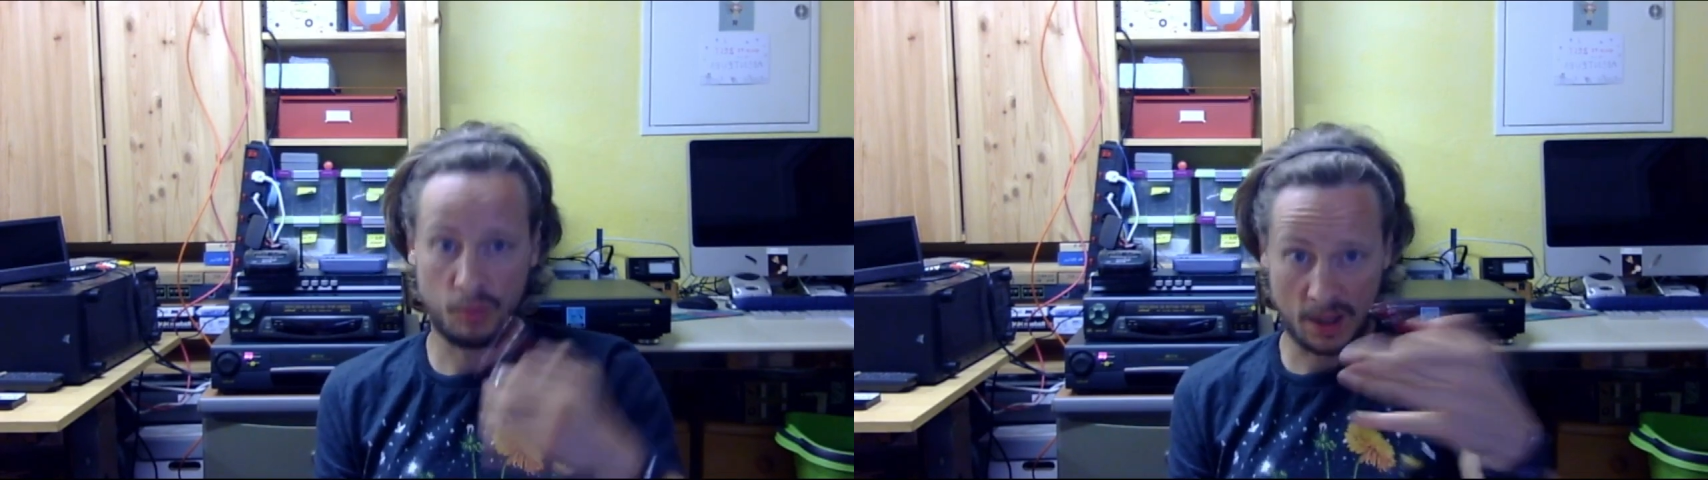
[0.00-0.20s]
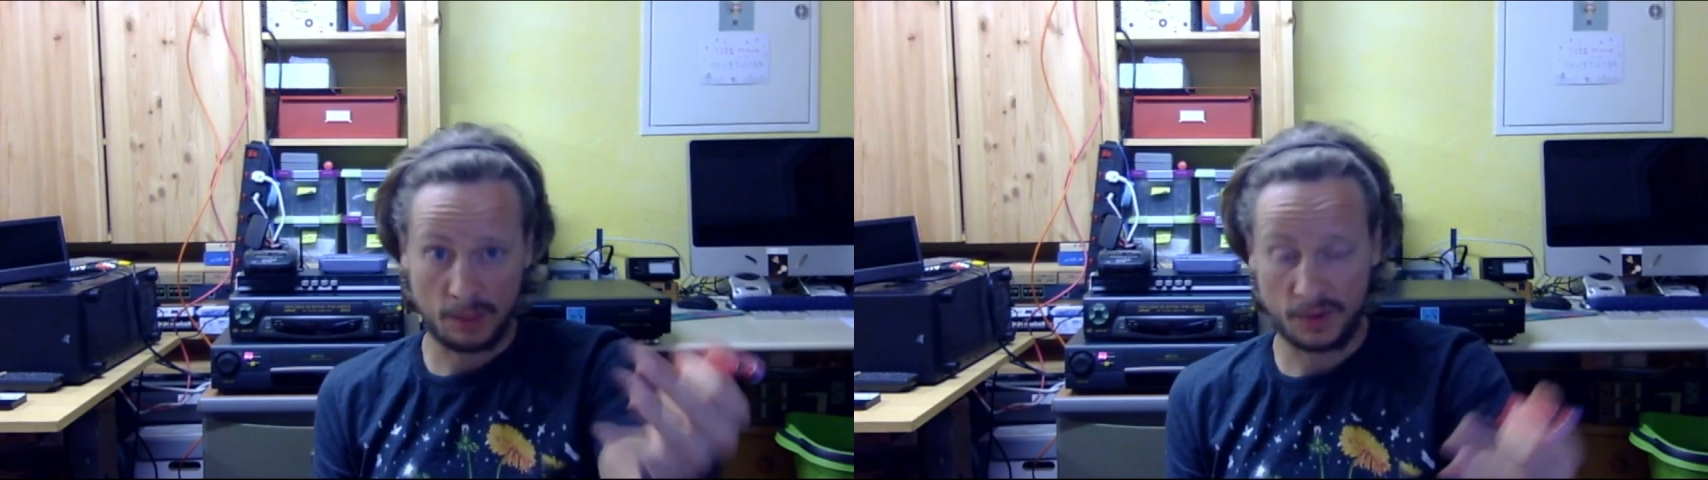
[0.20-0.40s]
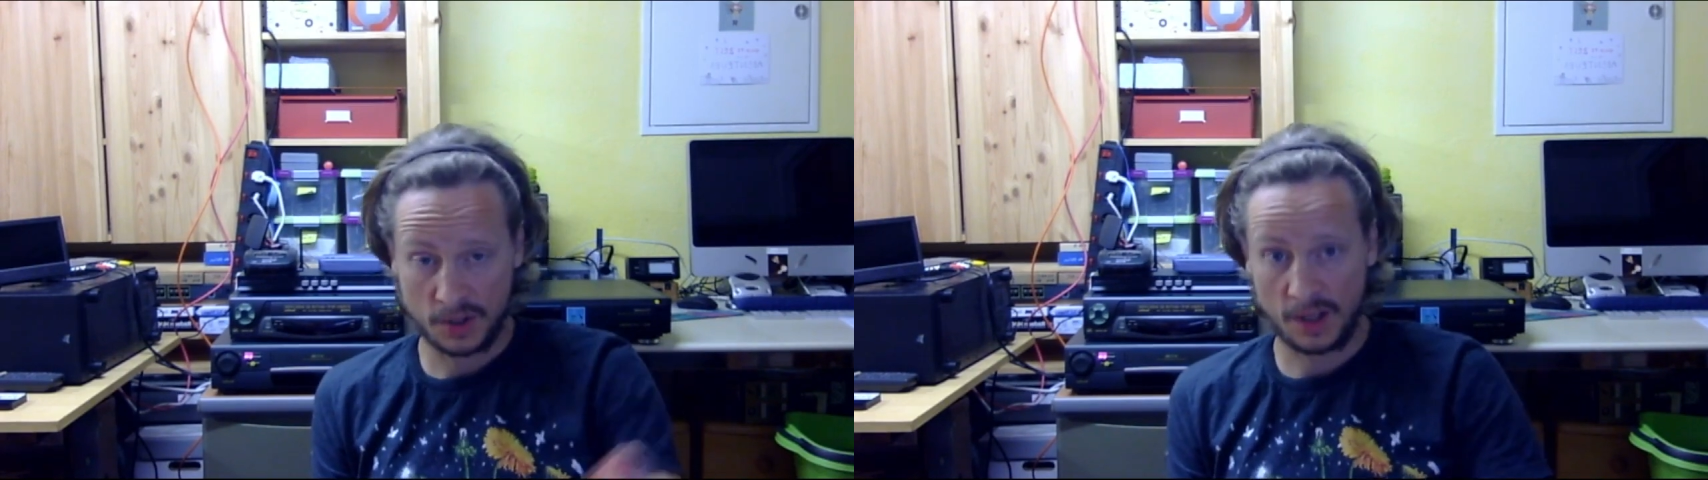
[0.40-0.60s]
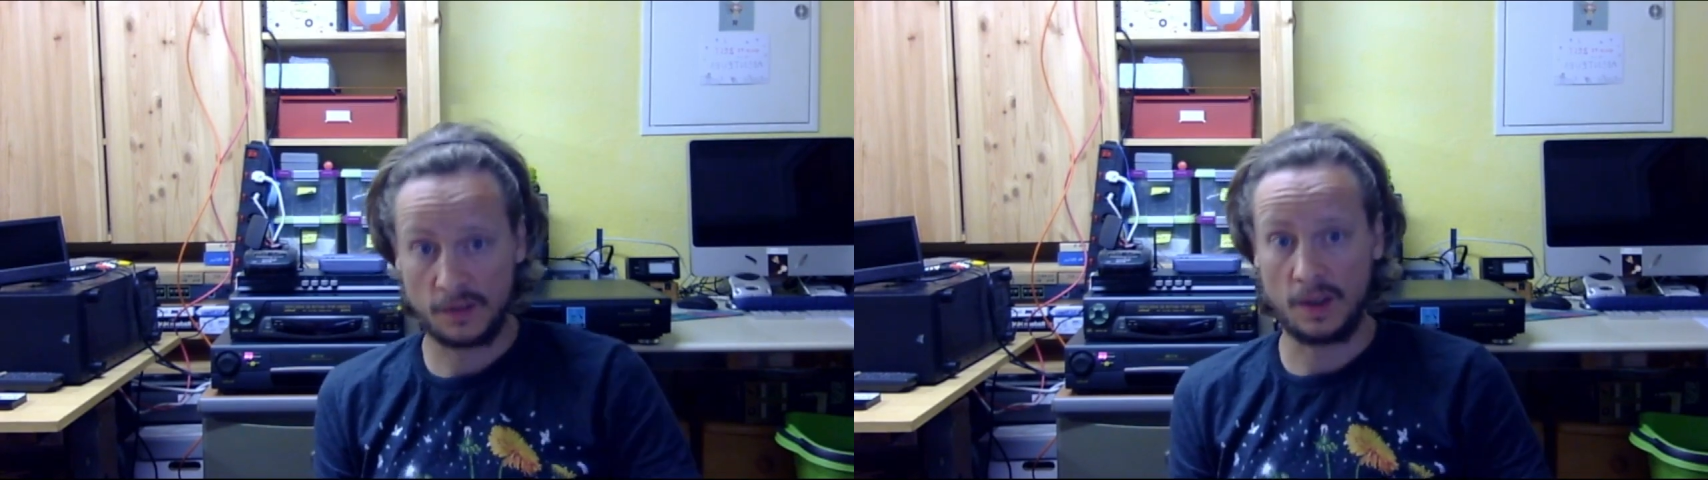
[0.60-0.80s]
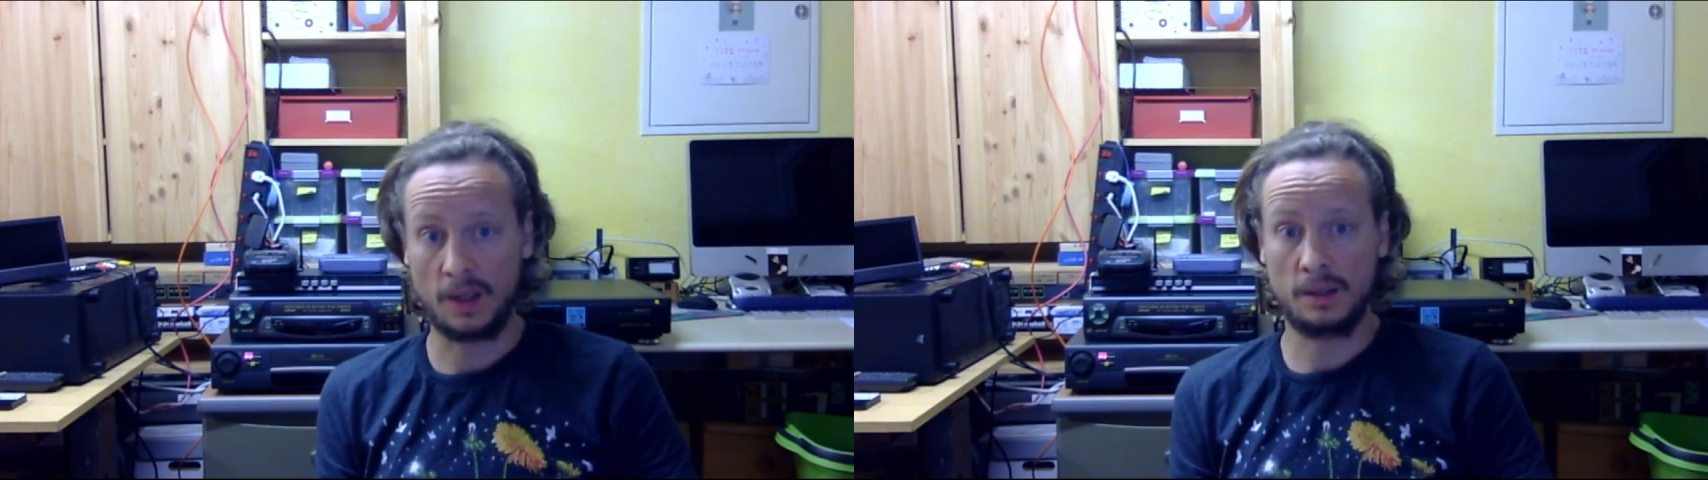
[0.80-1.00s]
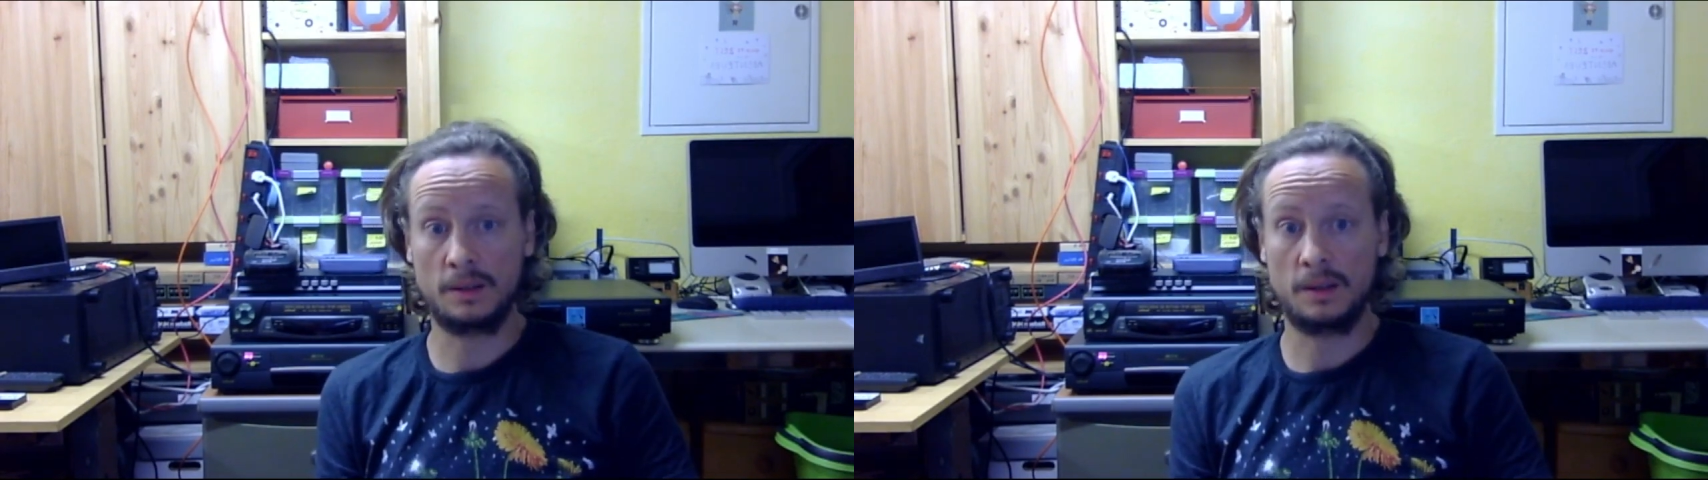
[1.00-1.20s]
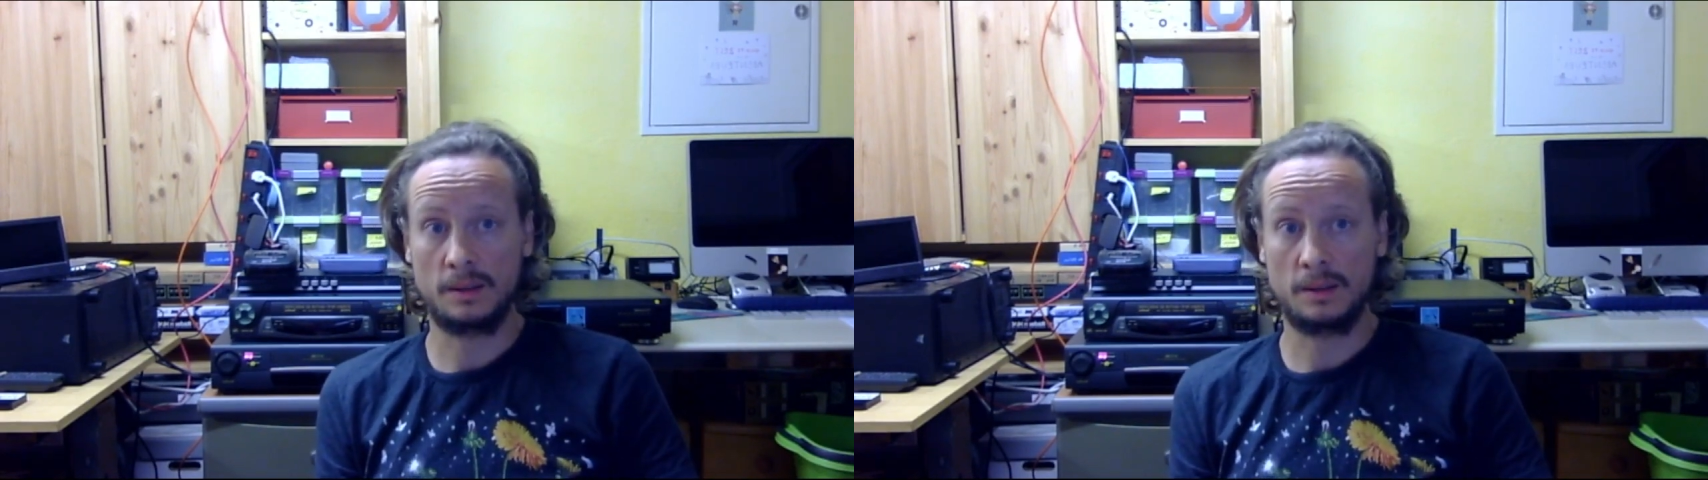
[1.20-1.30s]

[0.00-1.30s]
what I'm suggesting